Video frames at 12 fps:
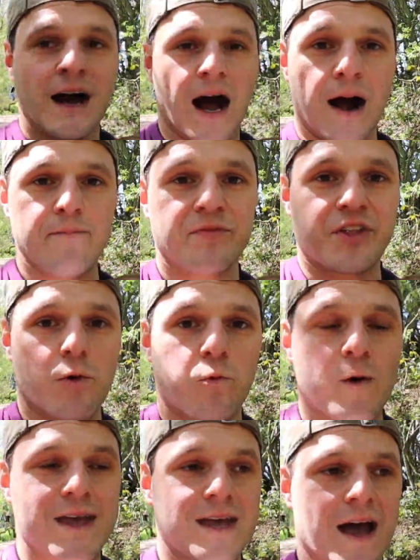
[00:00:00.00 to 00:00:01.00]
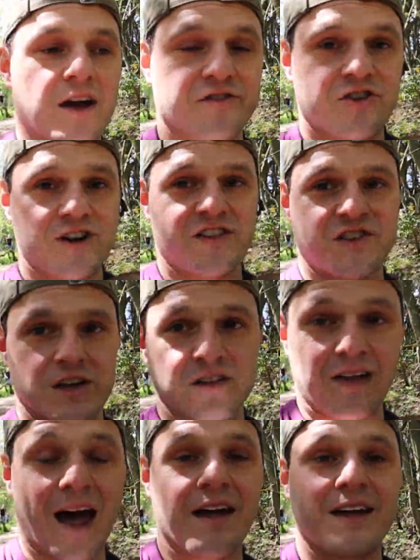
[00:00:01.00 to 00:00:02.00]
that we as
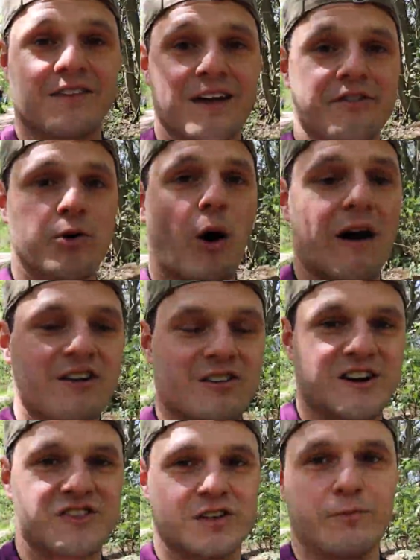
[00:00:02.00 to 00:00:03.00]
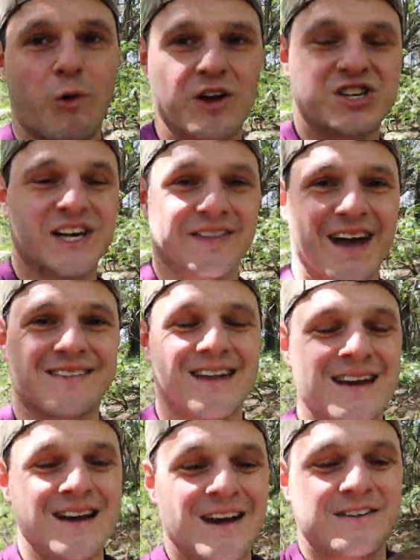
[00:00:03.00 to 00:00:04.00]
Christians, that is, if you are a Christian watching this,
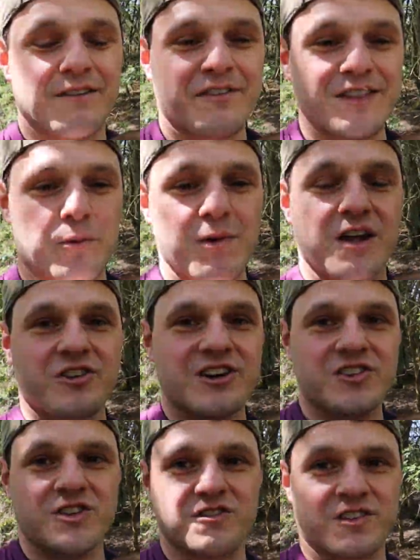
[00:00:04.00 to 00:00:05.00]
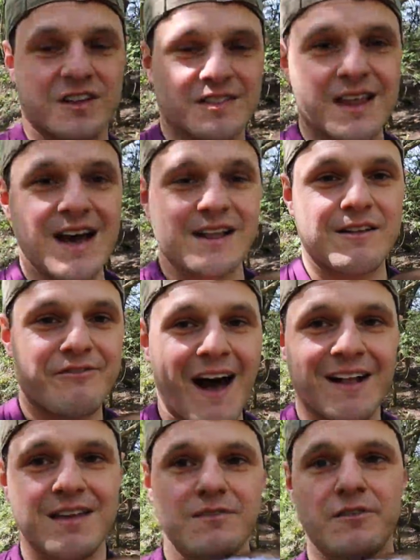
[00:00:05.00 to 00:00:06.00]
something that we as Christians can learn. In
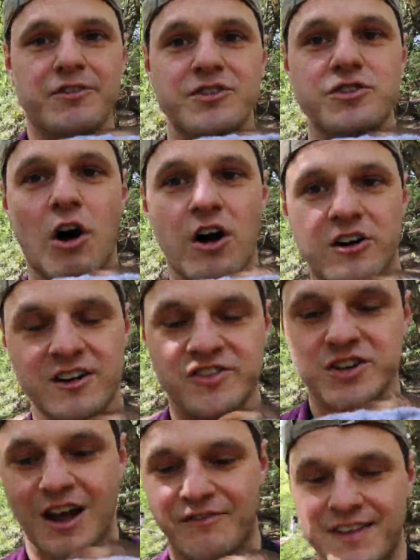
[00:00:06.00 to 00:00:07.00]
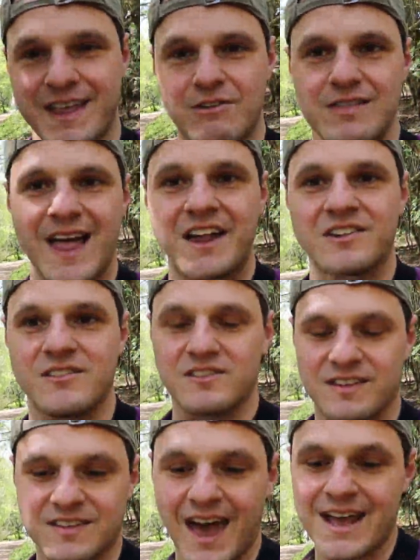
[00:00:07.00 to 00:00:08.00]
fact, even if you're not a Christian, I think there are
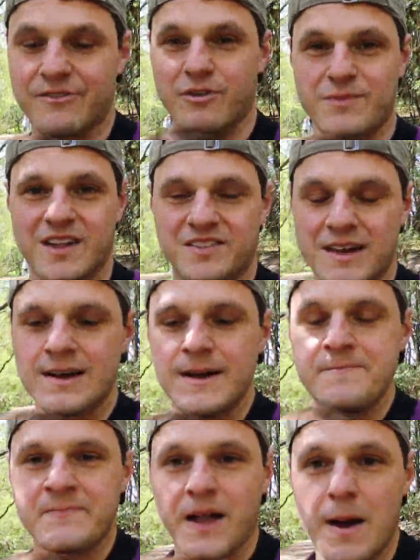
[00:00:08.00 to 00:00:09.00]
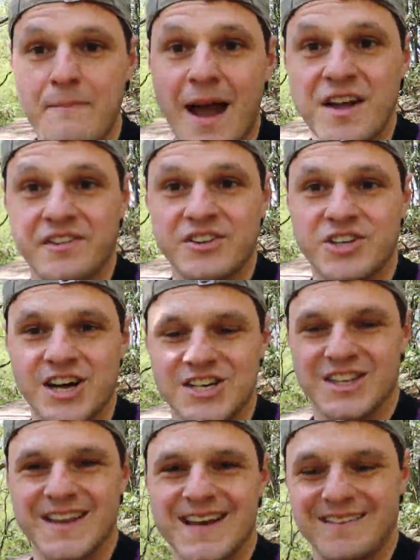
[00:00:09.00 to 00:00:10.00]
lessons to take from this amazing
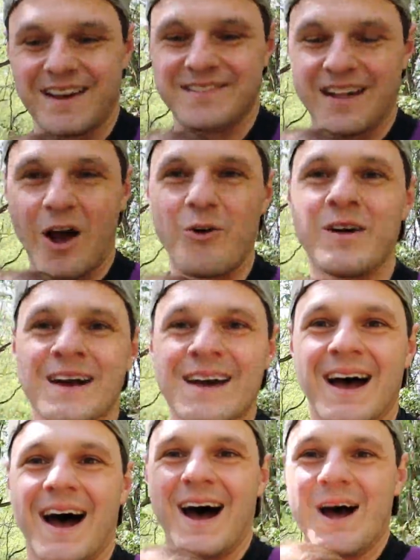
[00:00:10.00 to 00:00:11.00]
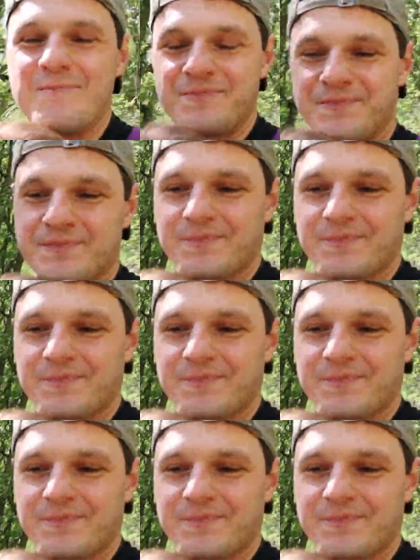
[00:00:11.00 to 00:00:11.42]
church leader. So I